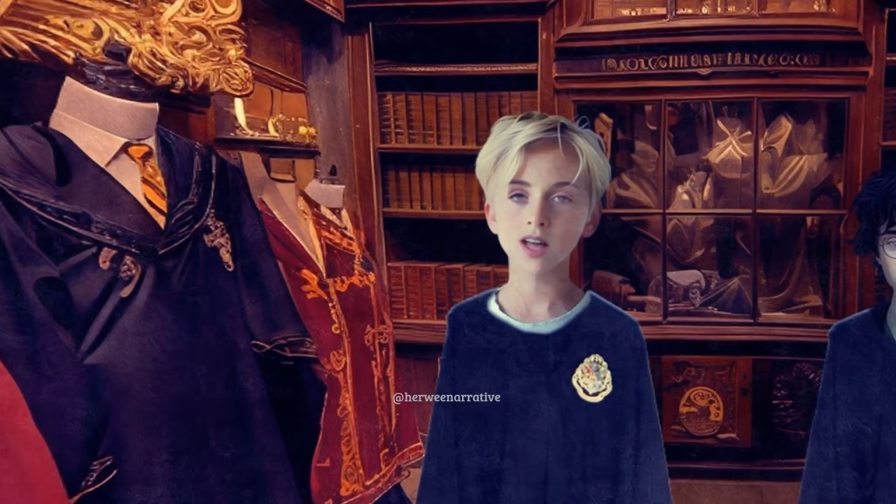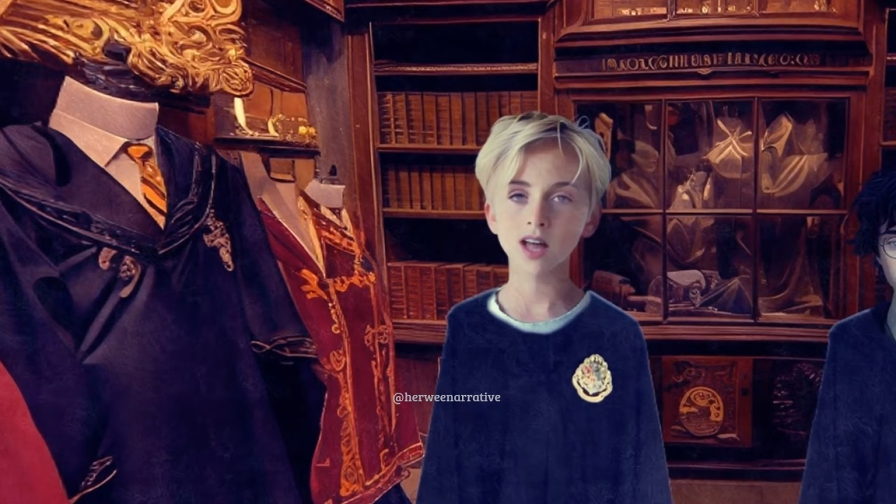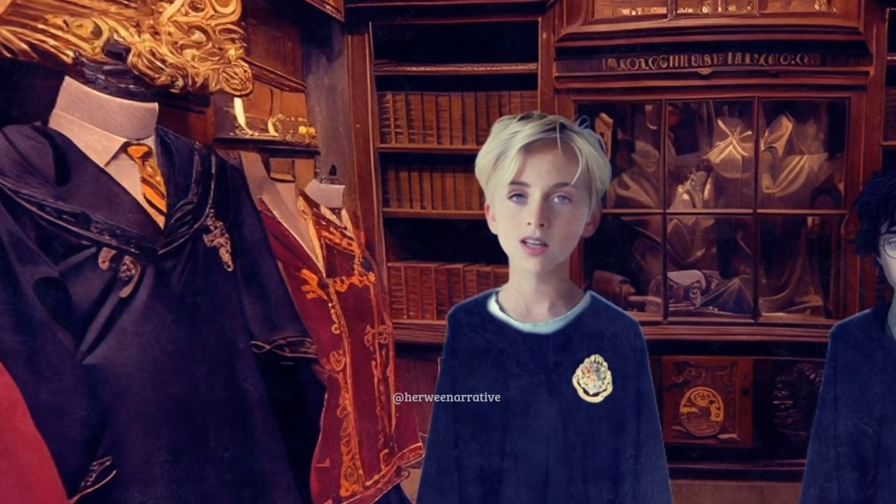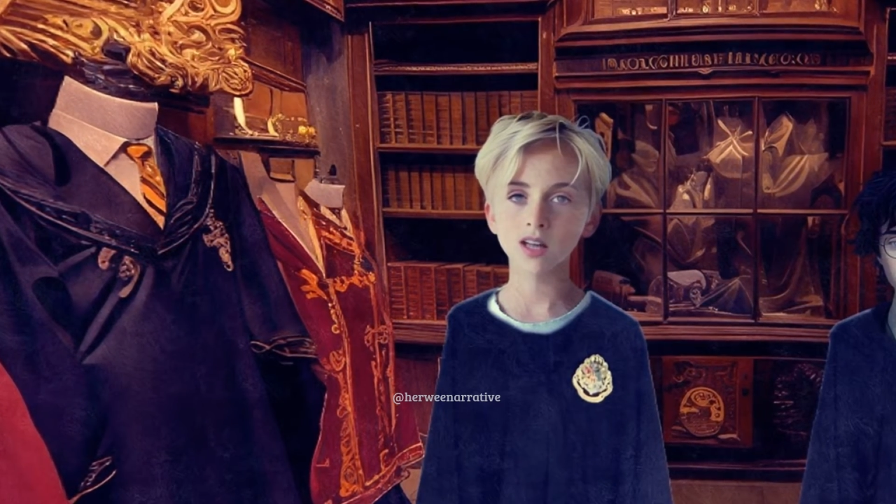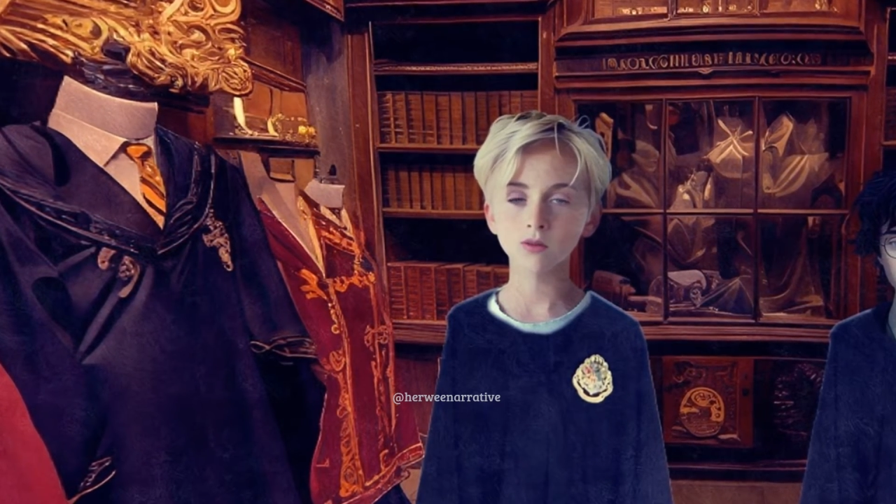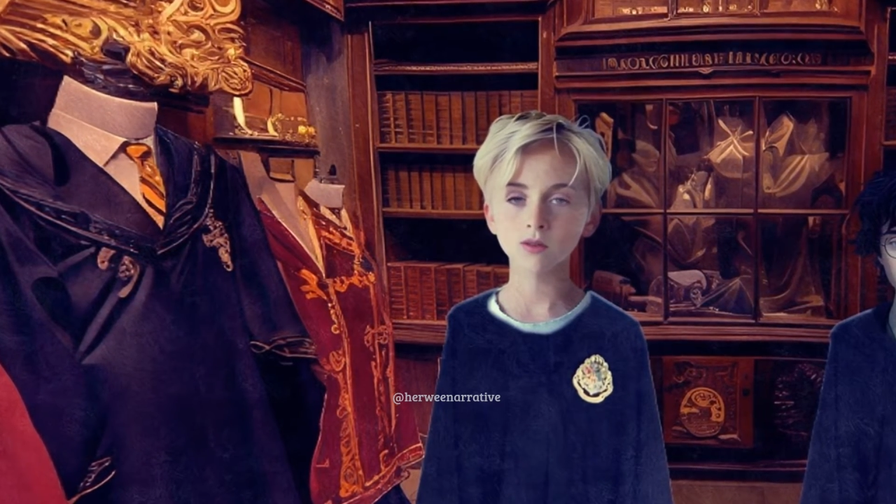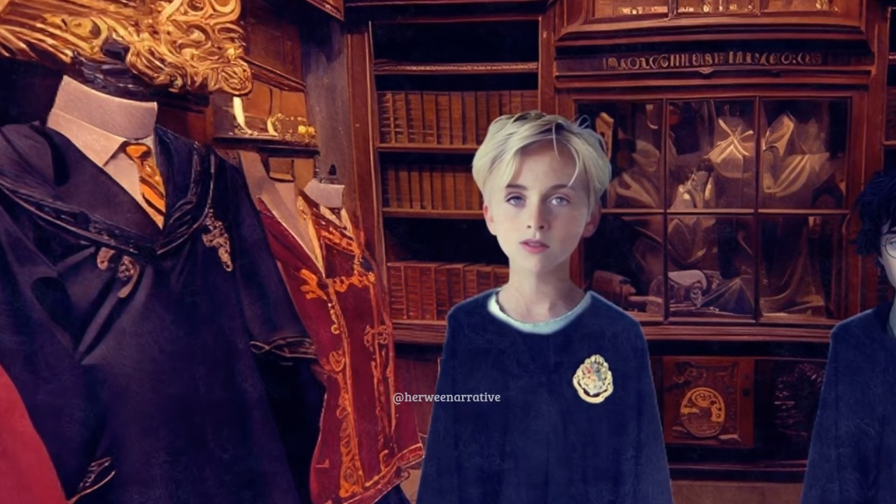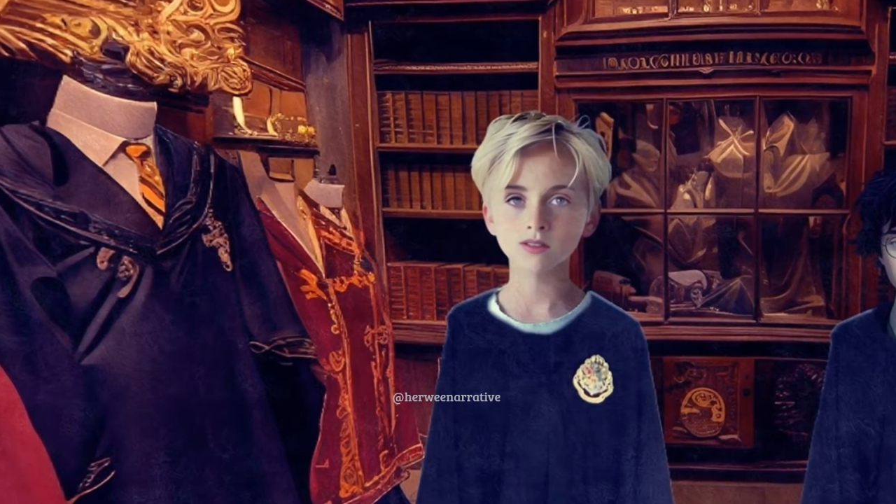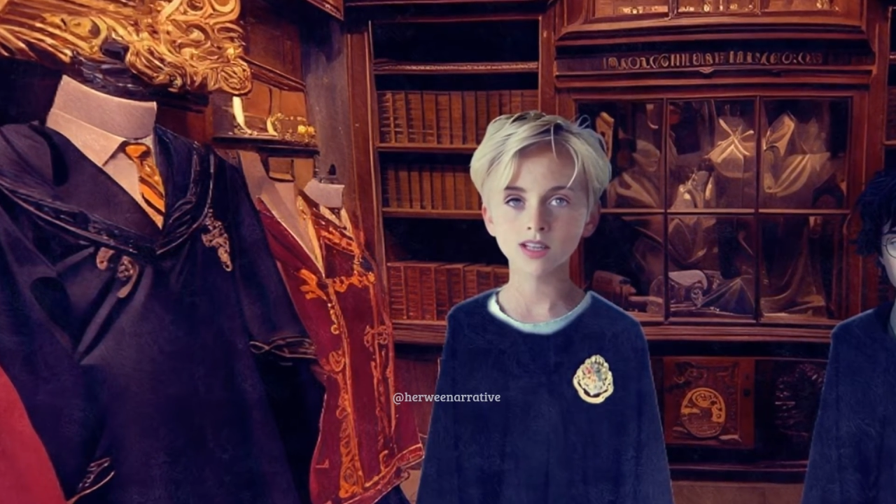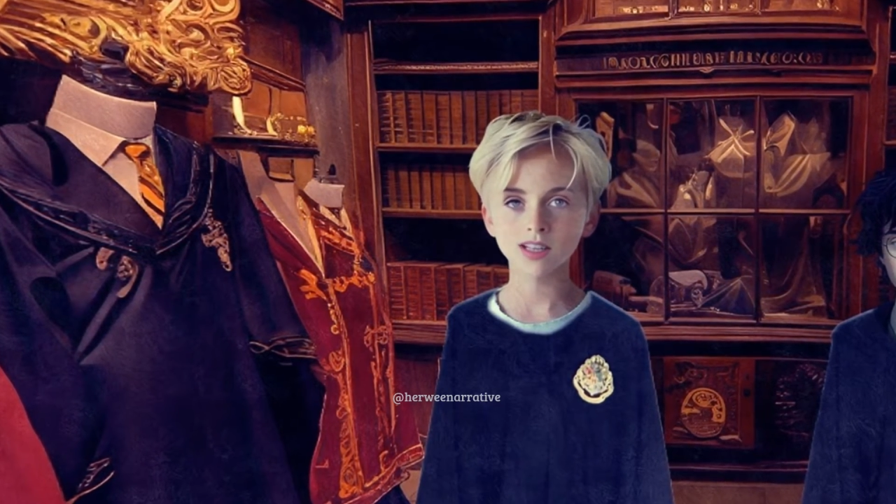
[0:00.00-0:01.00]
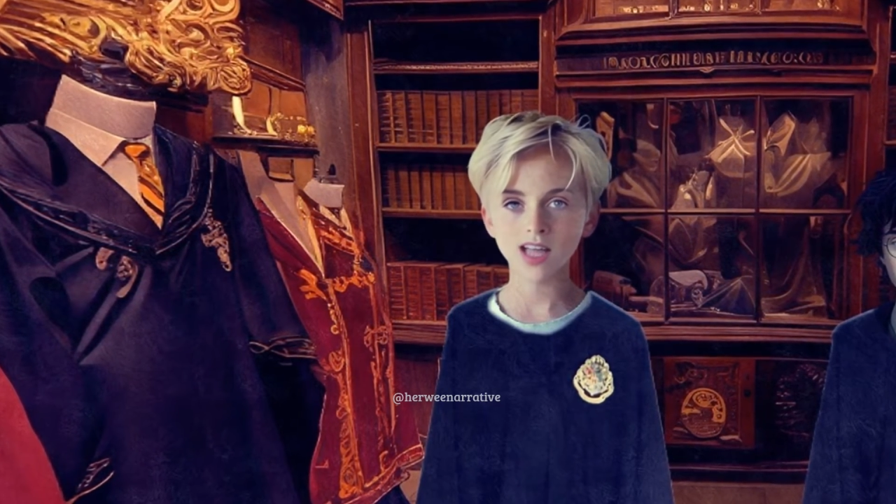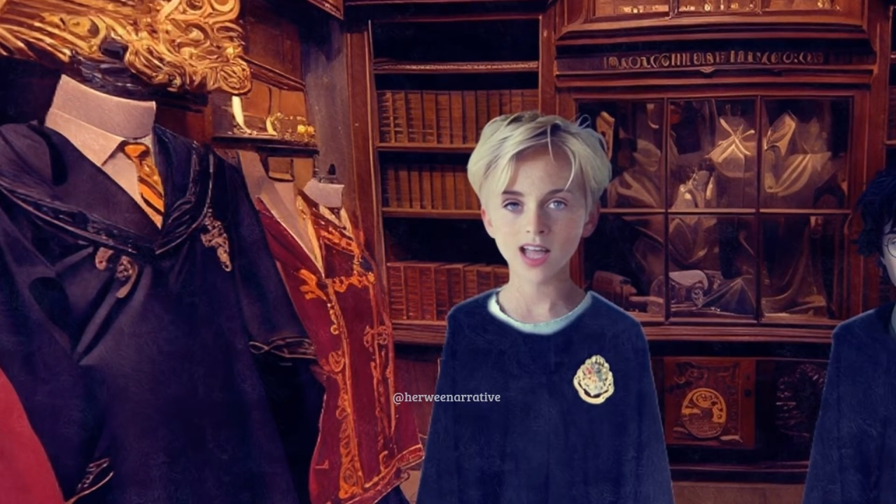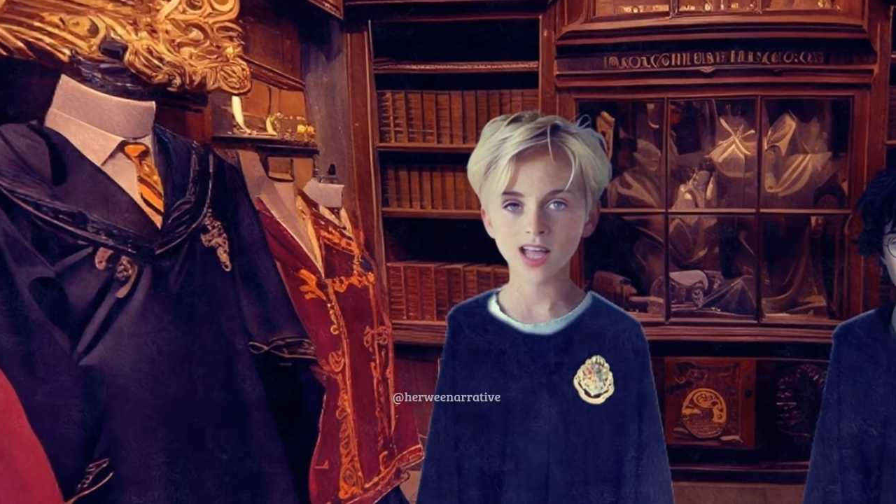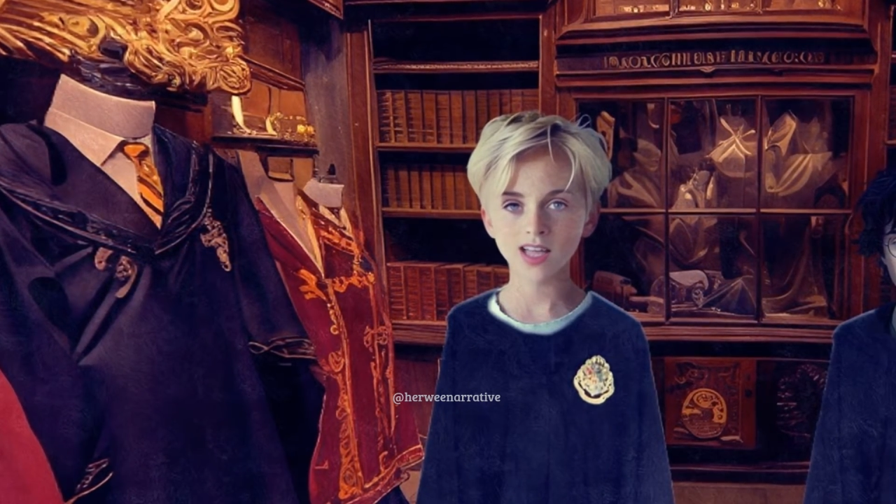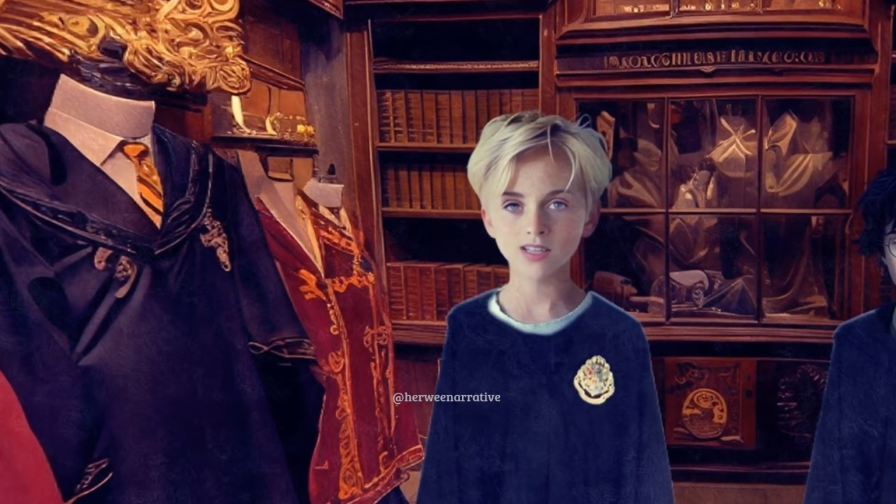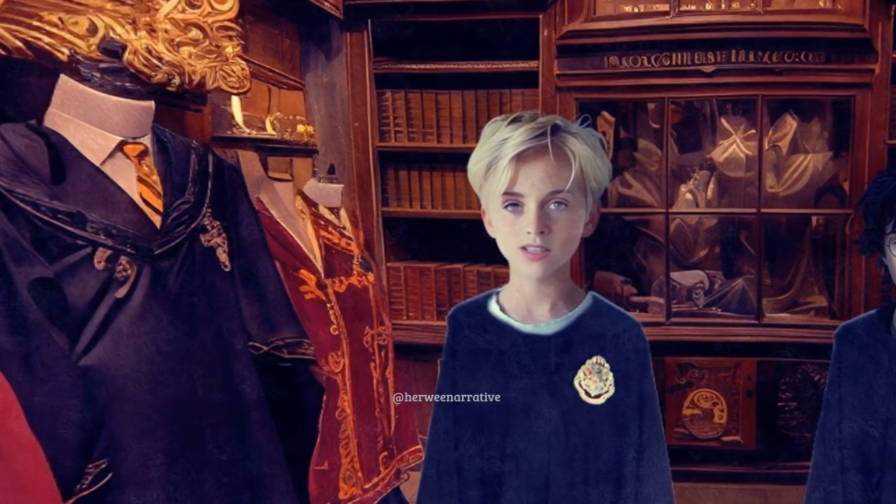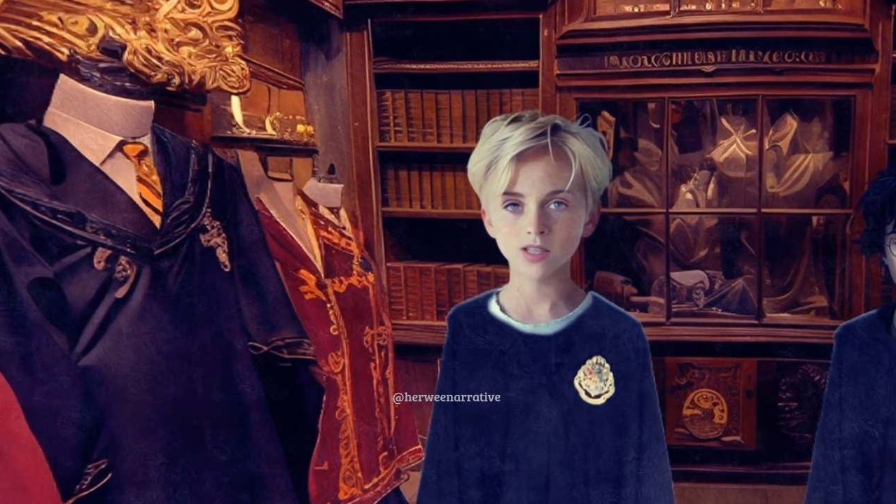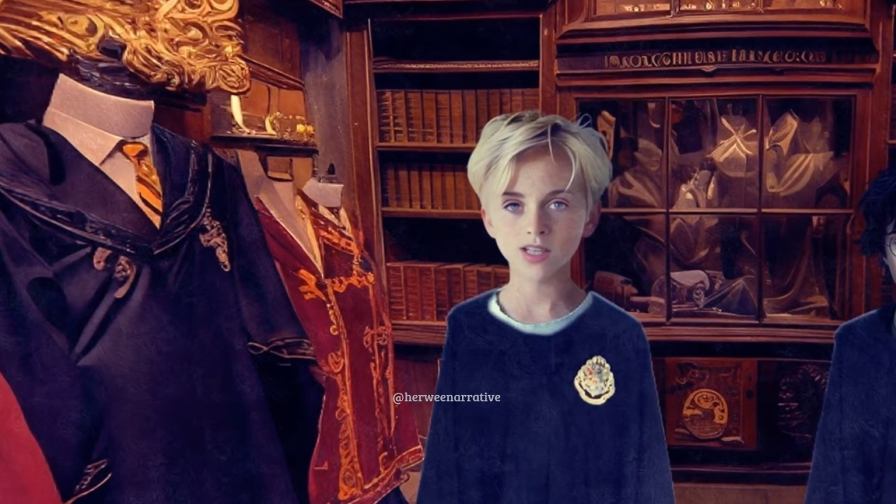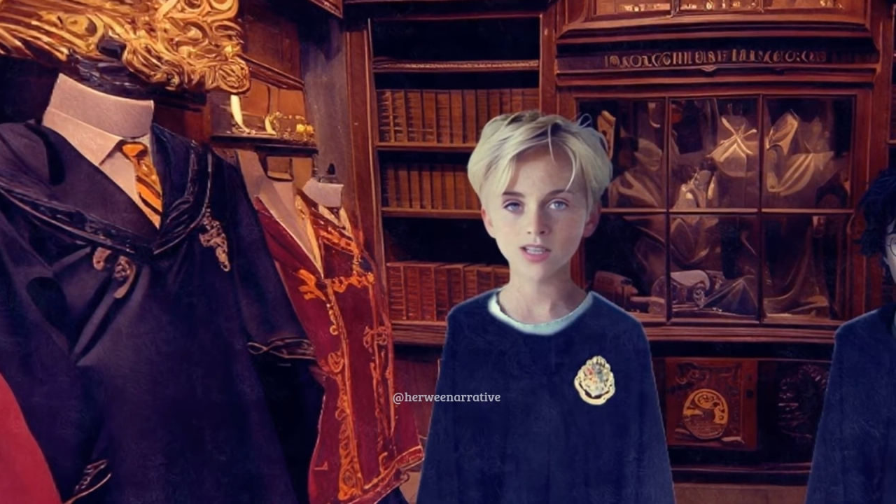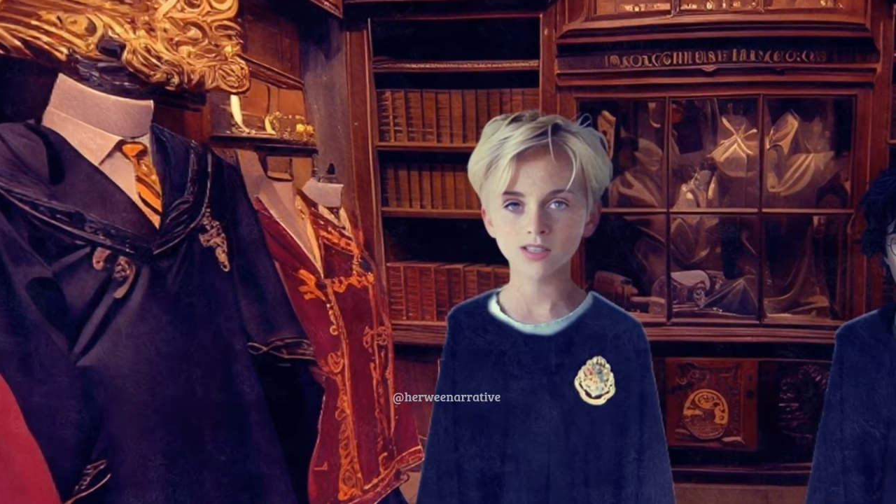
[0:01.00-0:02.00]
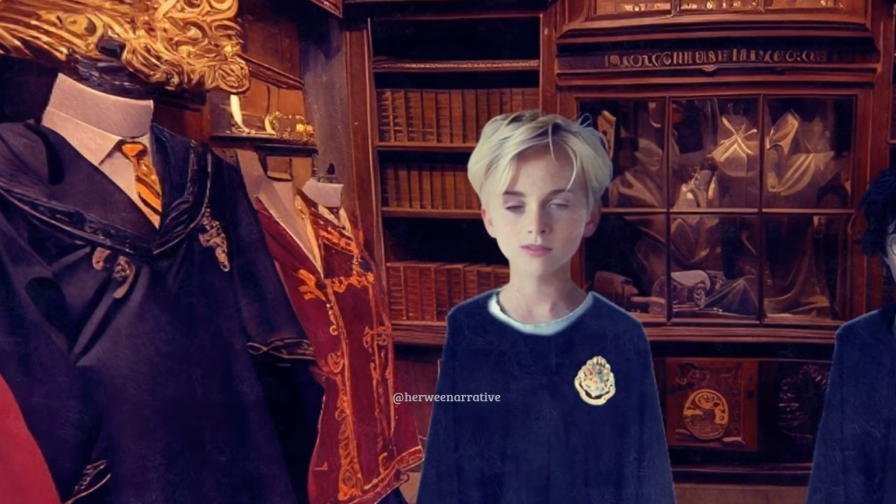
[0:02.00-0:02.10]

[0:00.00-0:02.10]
and I must say I agree.